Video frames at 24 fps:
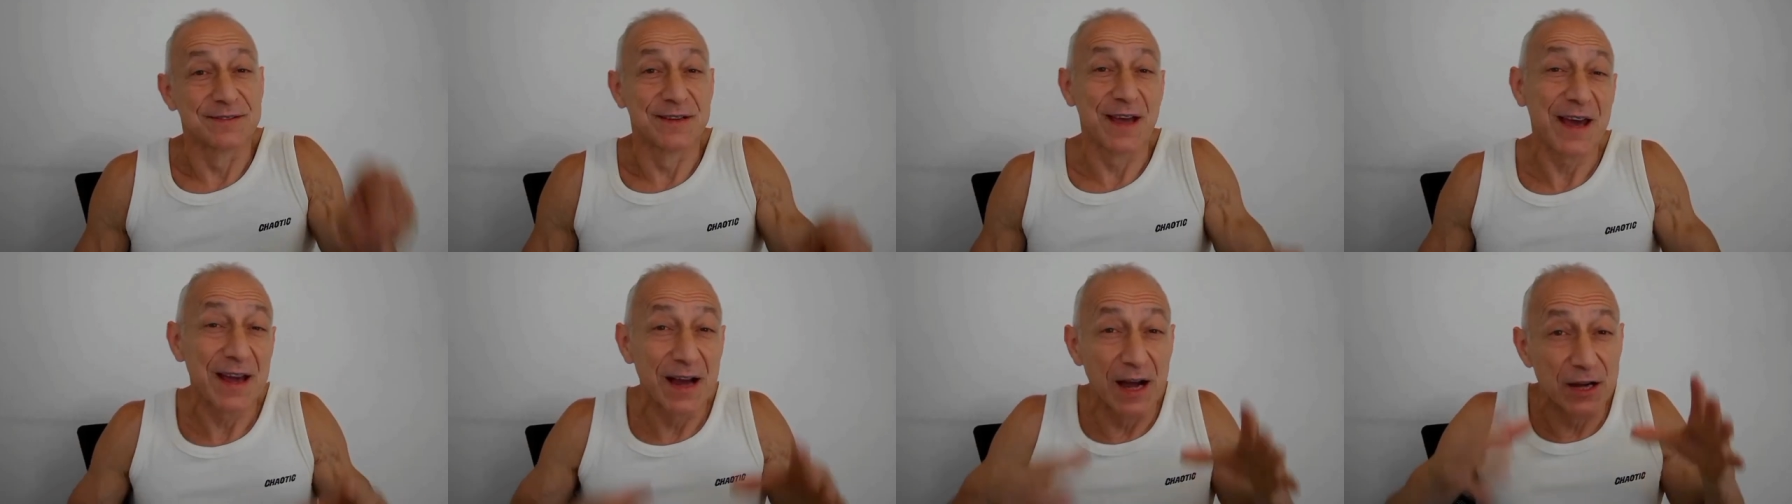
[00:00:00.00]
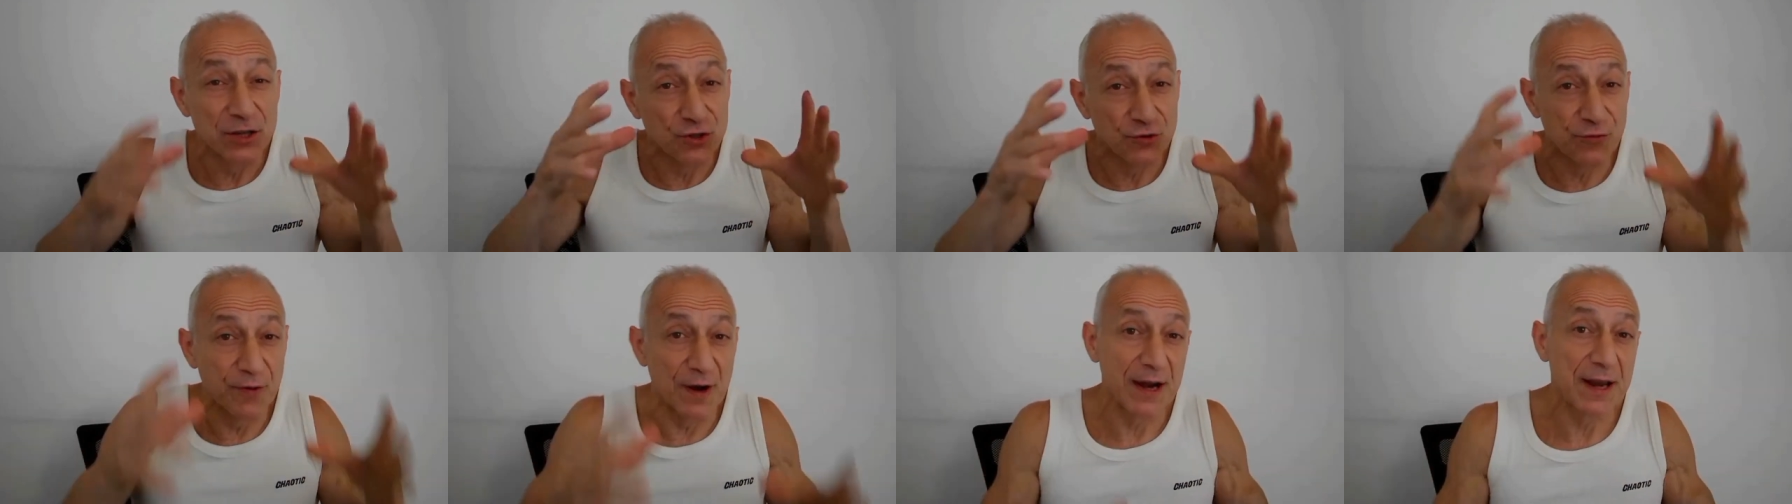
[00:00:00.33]

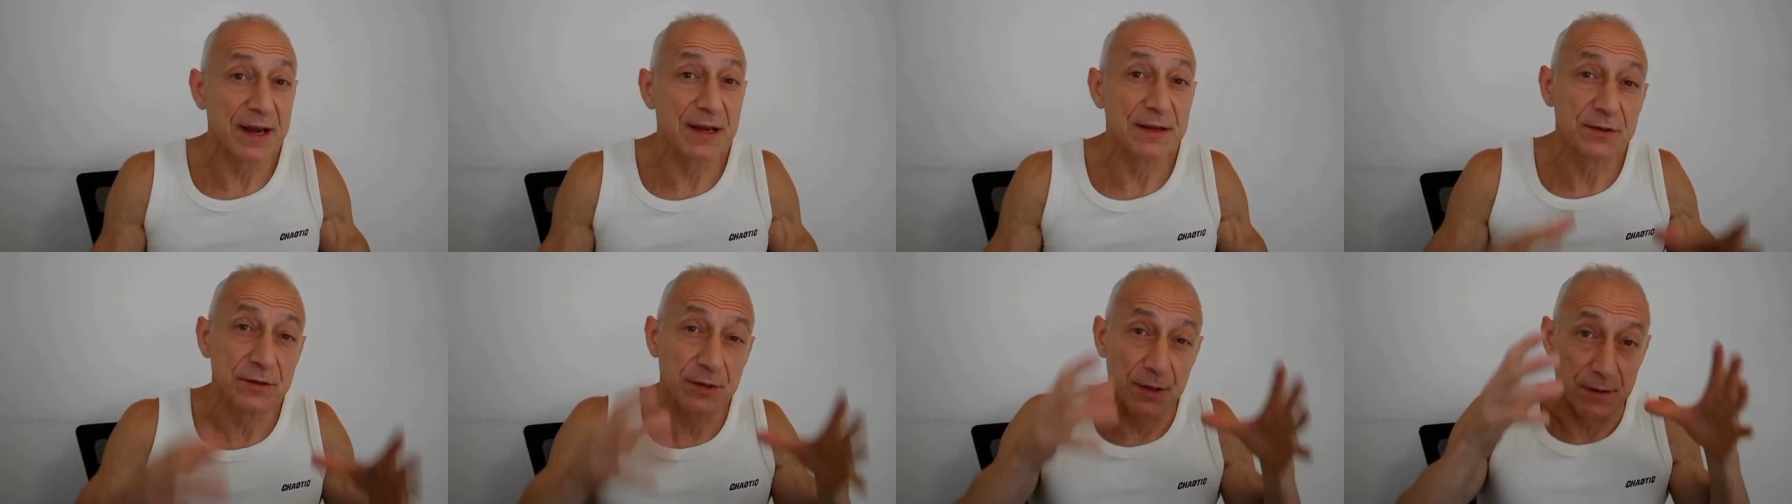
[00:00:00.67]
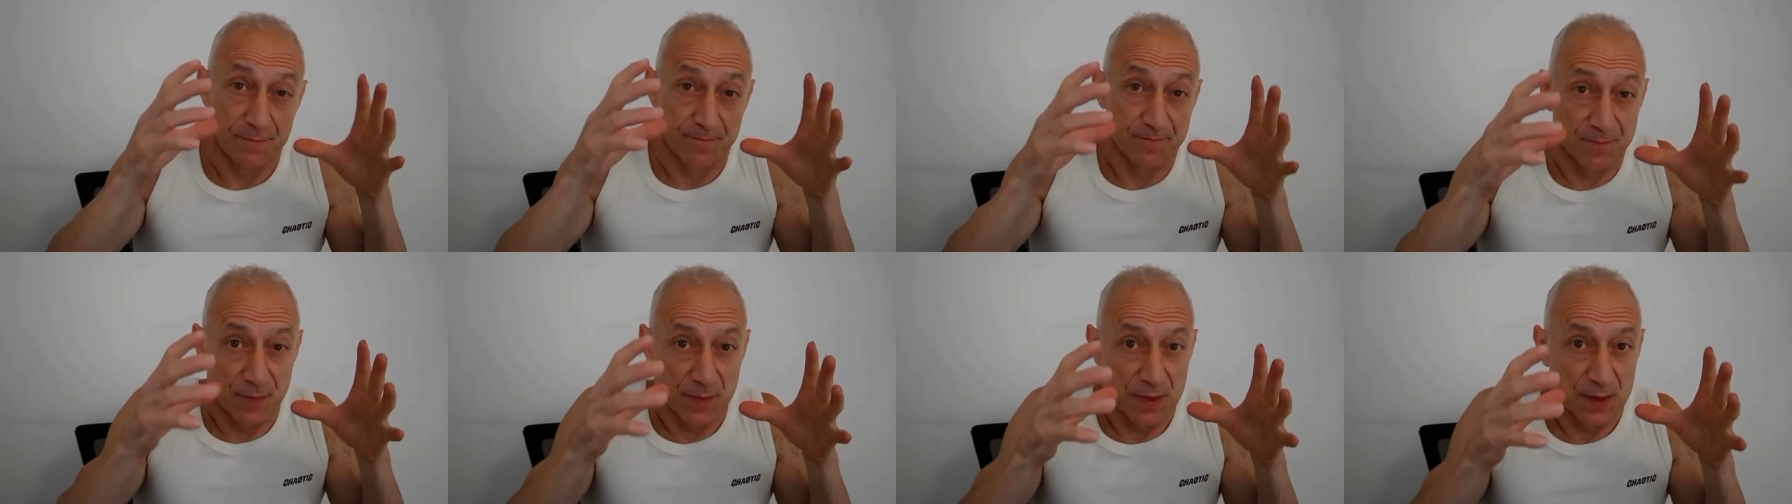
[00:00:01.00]
Today I
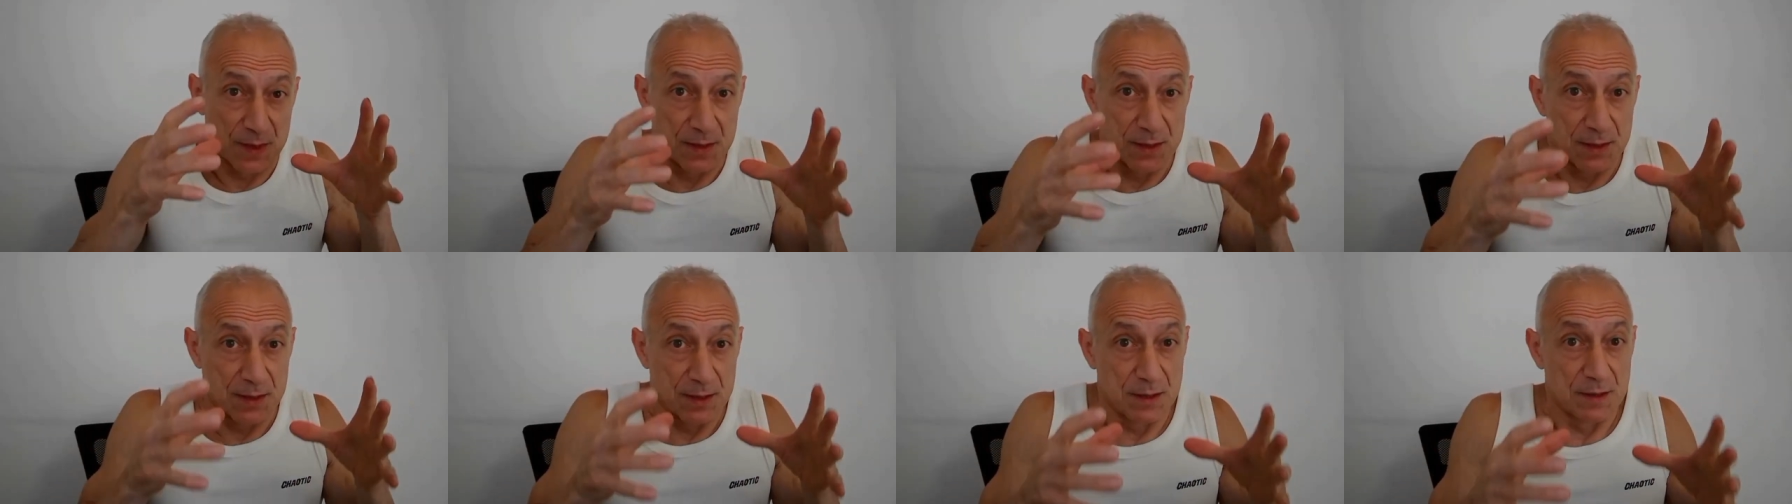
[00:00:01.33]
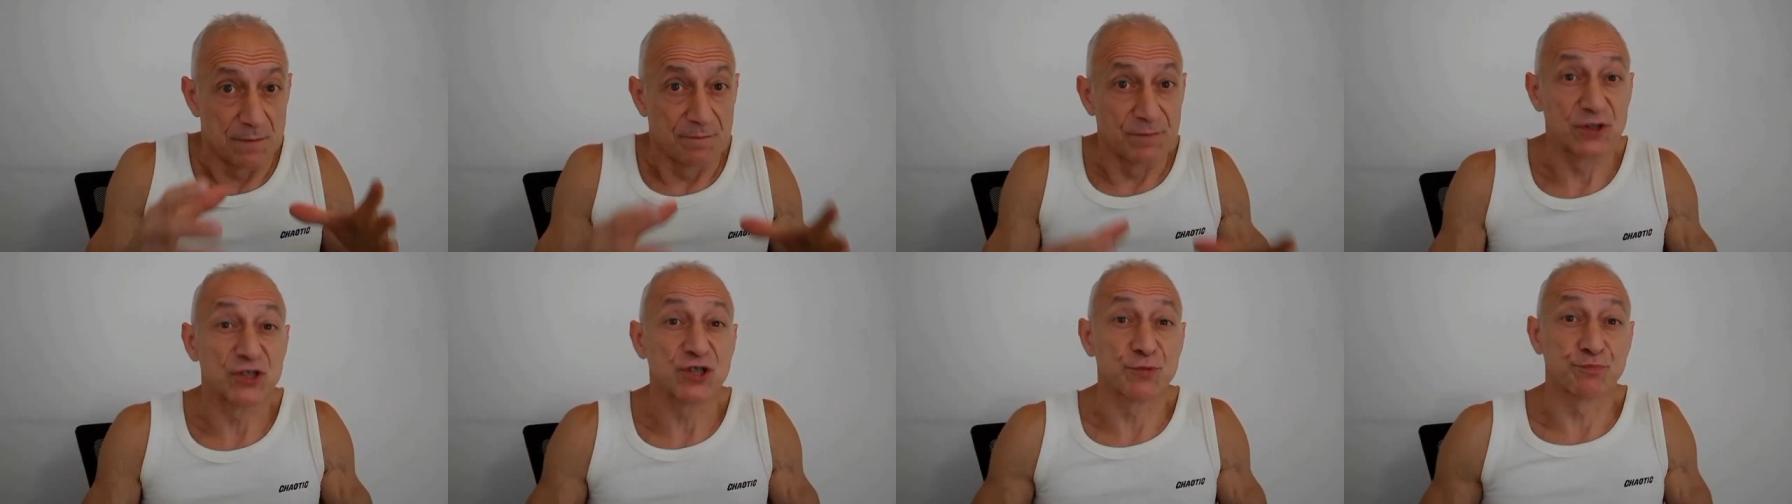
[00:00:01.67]
trained
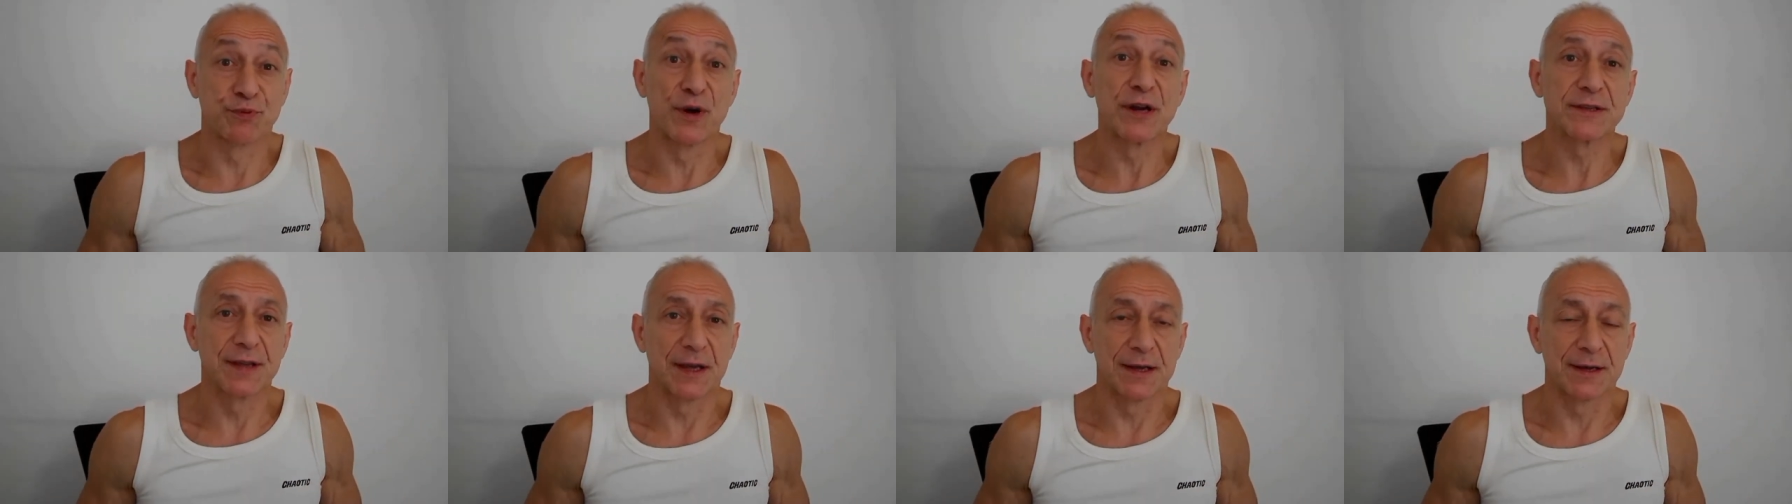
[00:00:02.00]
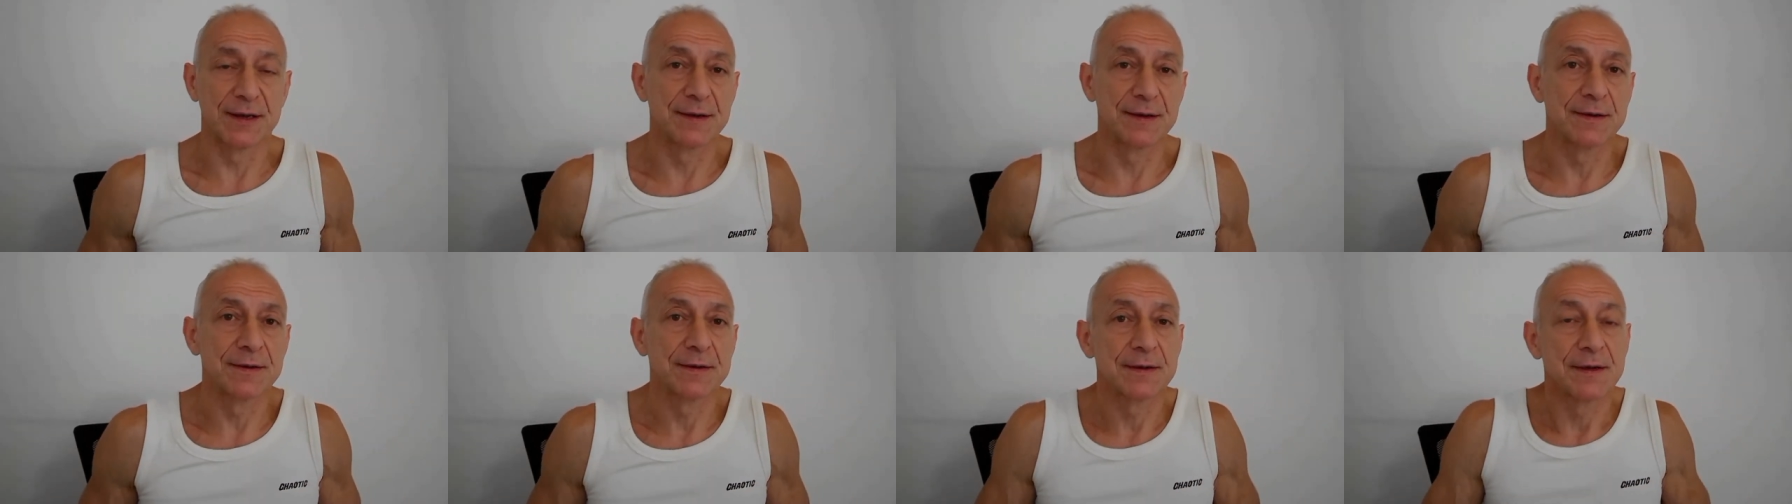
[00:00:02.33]
for
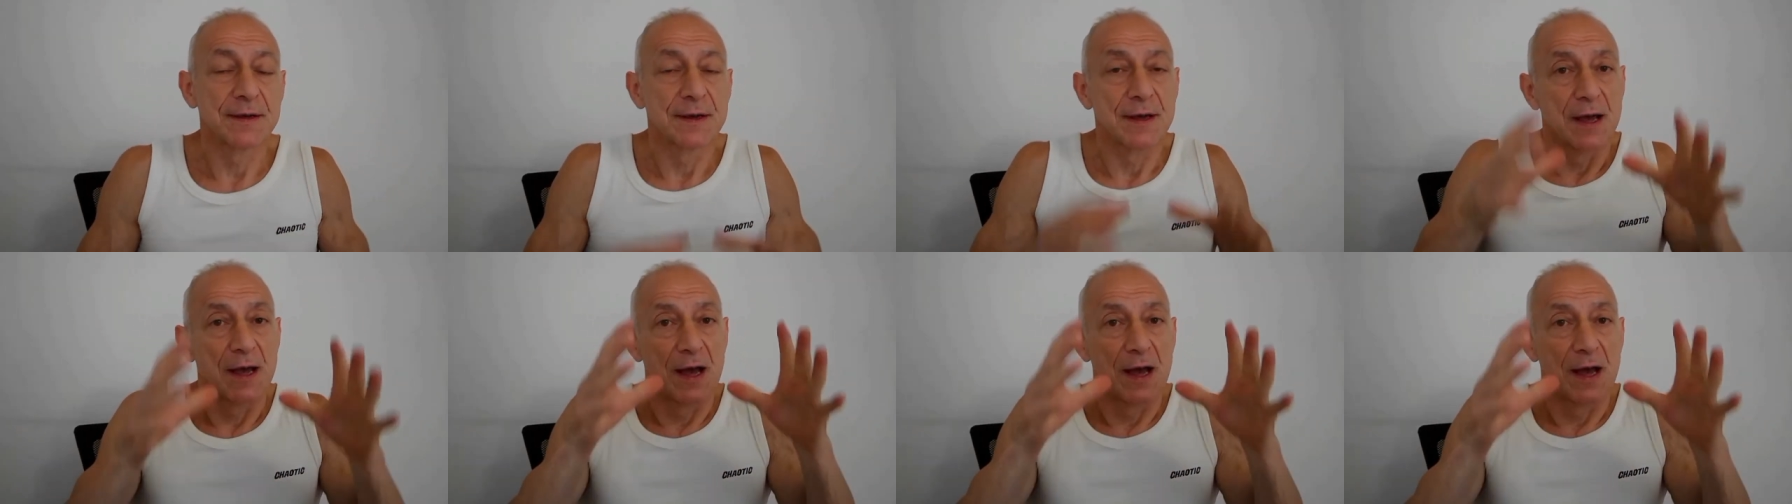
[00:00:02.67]
sprinting.